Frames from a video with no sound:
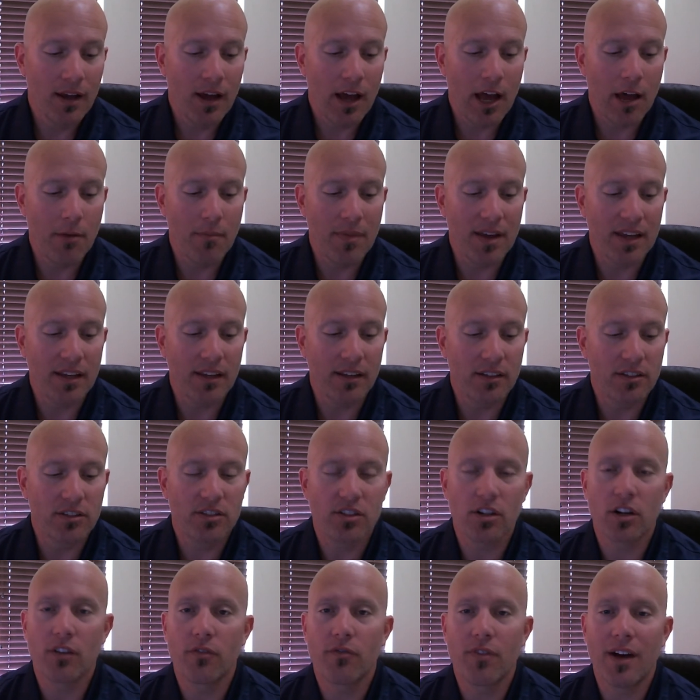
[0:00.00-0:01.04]
I'm a
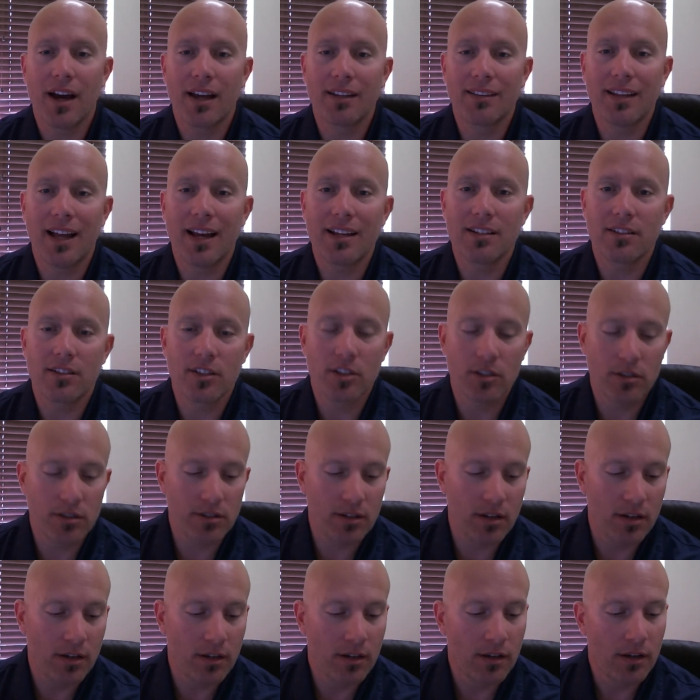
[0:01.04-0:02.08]
certified
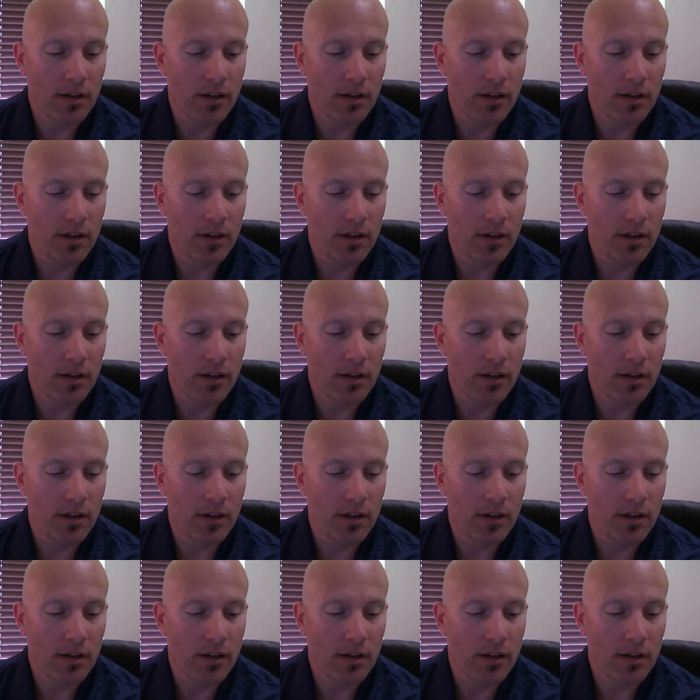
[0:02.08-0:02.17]
licensed,